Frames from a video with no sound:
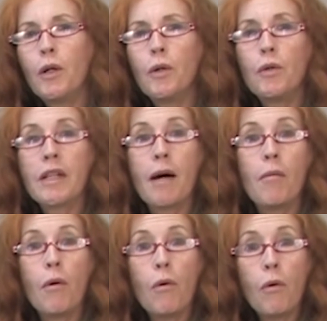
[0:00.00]
who's
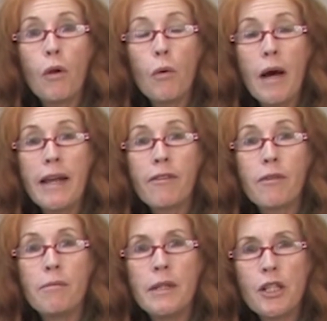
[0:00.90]
come all the way
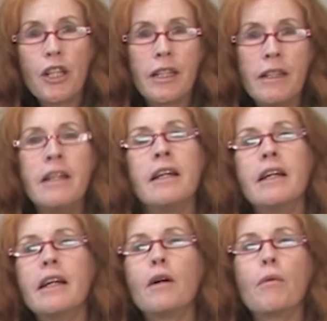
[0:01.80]
from Michigan,
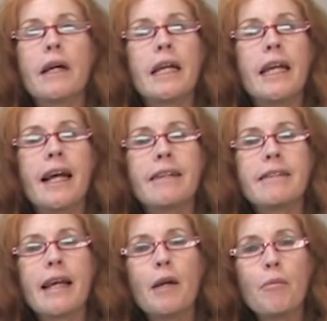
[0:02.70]
where he
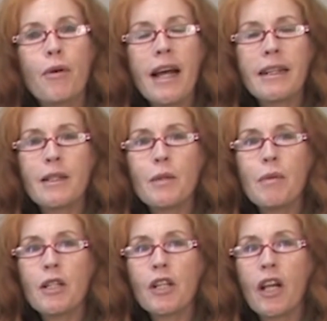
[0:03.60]
has a practice
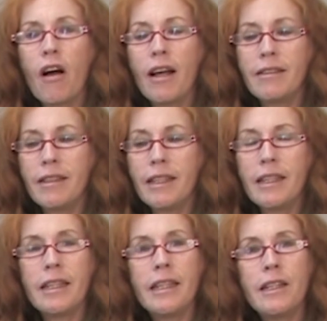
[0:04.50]

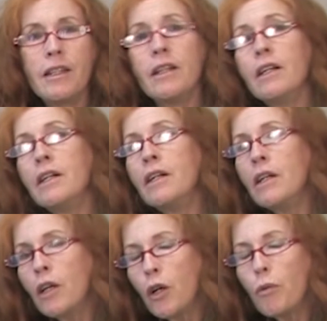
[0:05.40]
specialising in
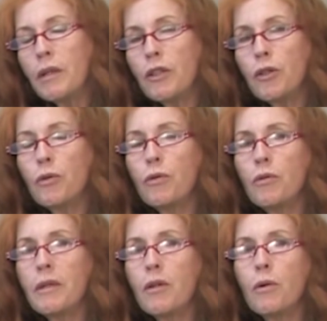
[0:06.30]
helping
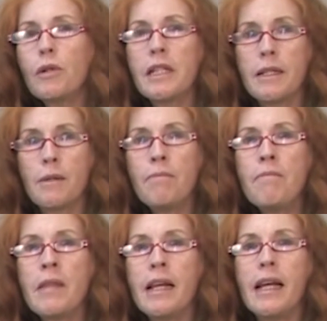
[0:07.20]
children with
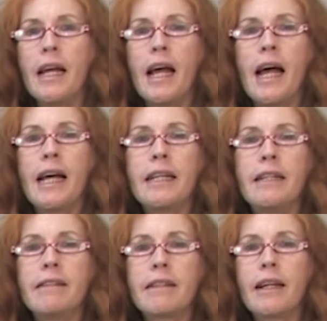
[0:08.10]
autism, and
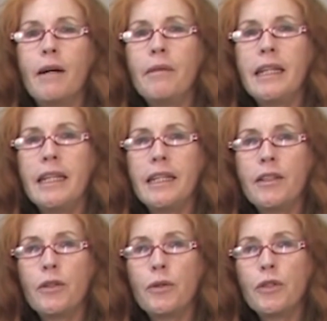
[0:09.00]
he's come here
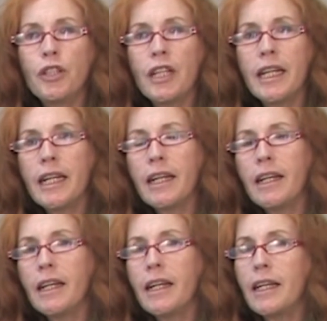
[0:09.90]
to share
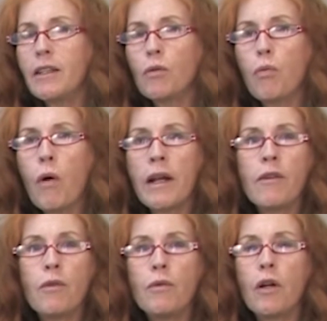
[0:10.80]
his
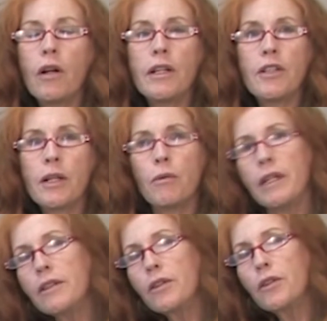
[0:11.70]
wonderful knowledge and
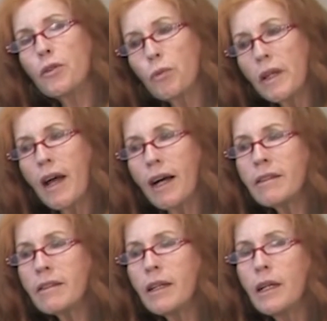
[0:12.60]
research with
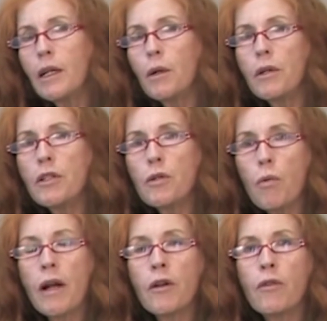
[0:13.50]
us, which is
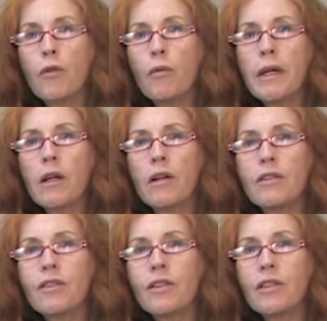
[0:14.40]
wonderful
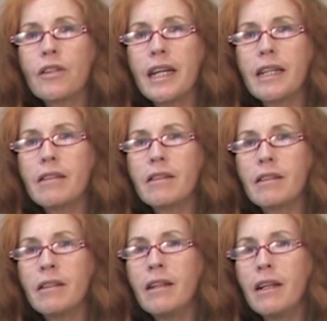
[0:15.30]
because Dr
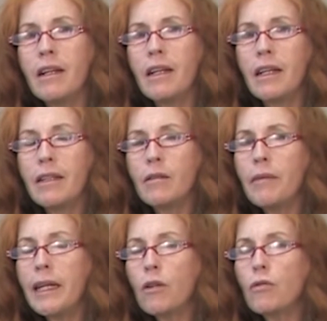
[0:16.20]
Anderson is a
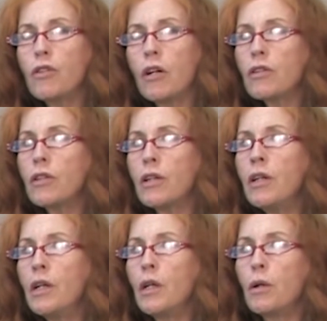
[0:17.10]
medical
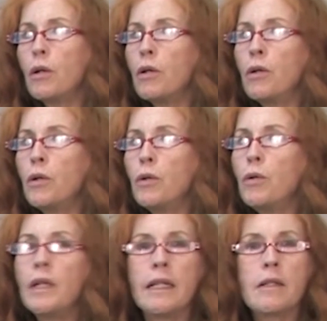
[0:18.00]
doctor
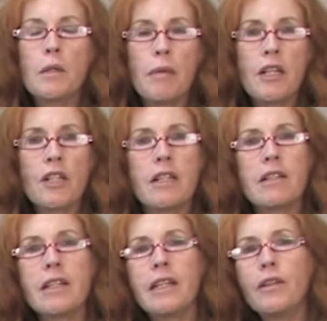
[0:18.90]
who is a
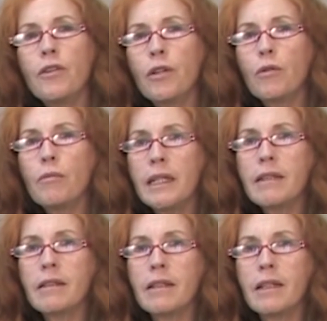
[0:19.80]
specialist in internal
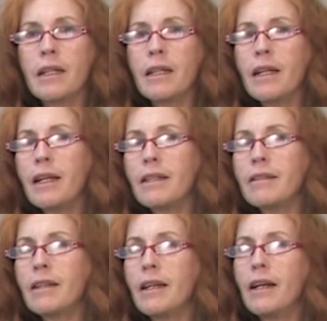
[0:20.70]
medicine and
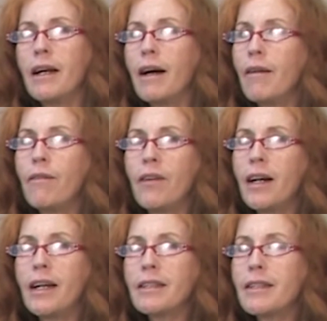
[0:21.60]
has a
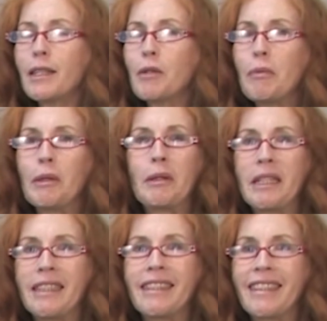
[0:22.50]
vast
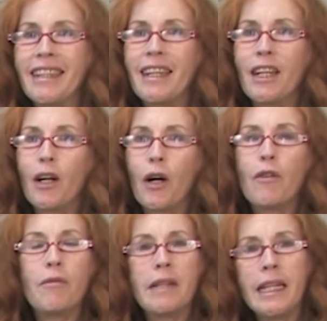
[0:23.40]
experience
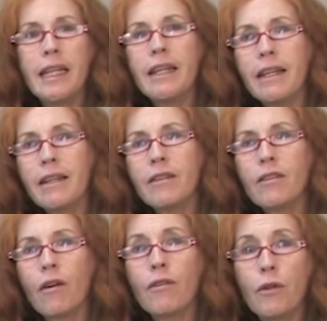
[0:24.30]
over many
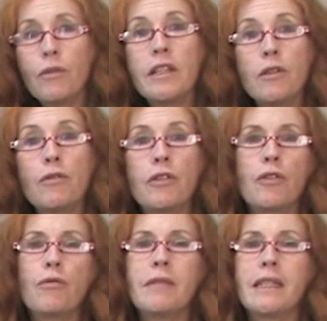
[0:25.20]
years of using
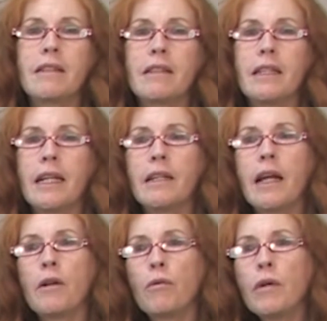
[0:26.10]
nutritional medicine
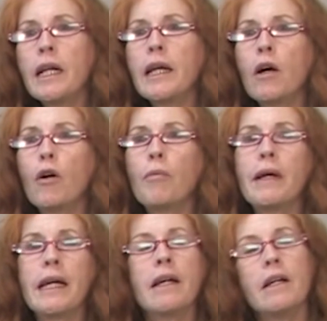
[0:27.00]
and really
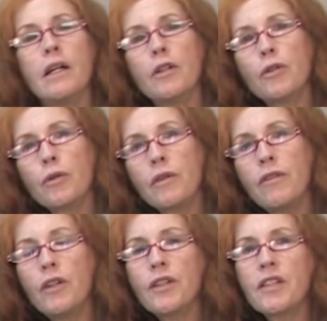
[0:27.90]
helping to
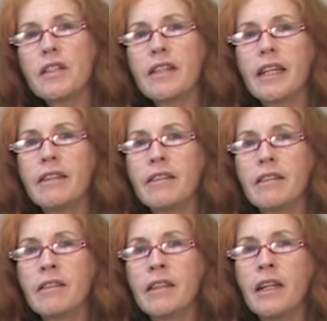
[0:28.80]
reverse
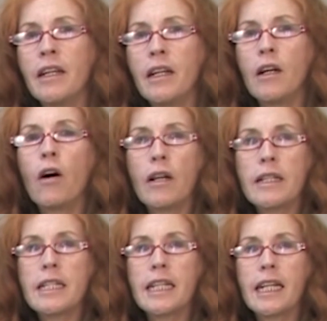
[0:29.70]
diseases
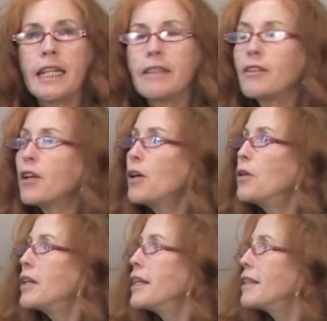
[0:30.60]
holistically.
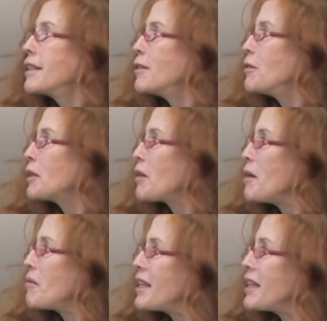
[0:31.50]
So it gives me great